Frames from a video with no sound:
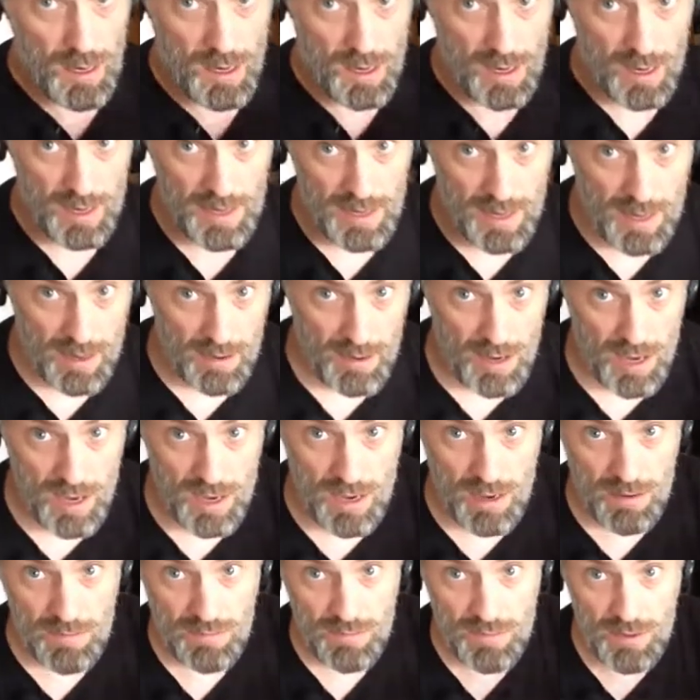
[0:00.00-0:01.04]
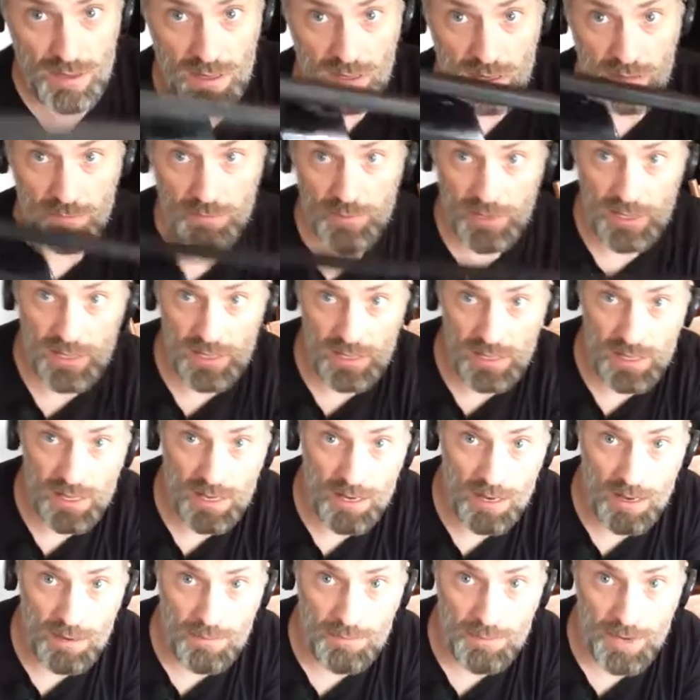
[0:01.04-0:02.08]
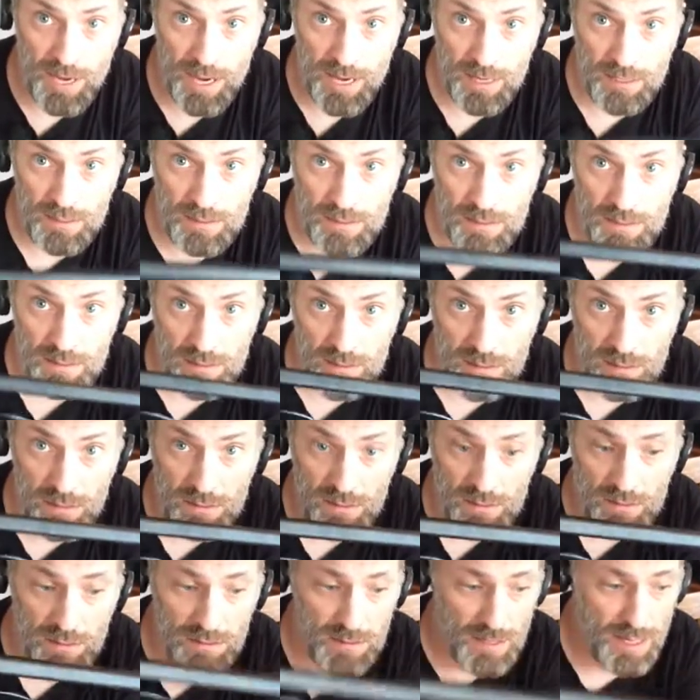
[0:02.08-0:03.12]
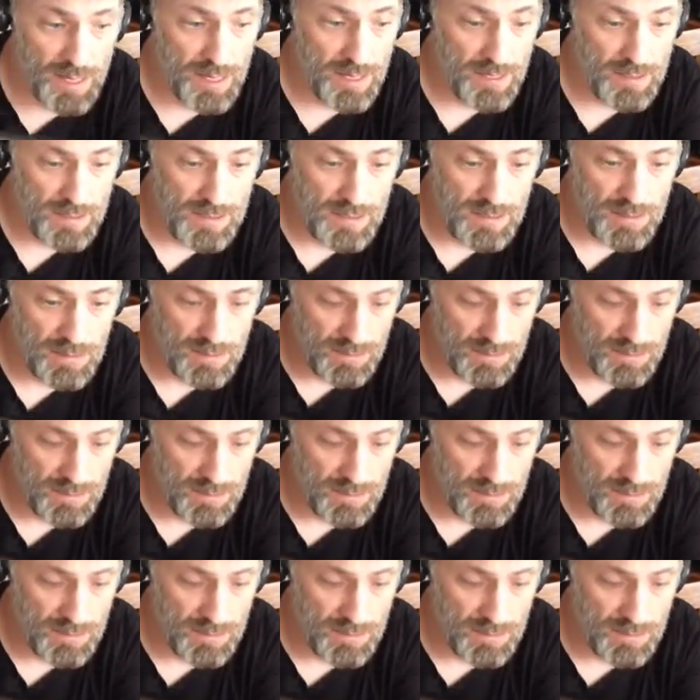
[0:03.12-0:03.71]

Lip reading: I now have a completely compact dais.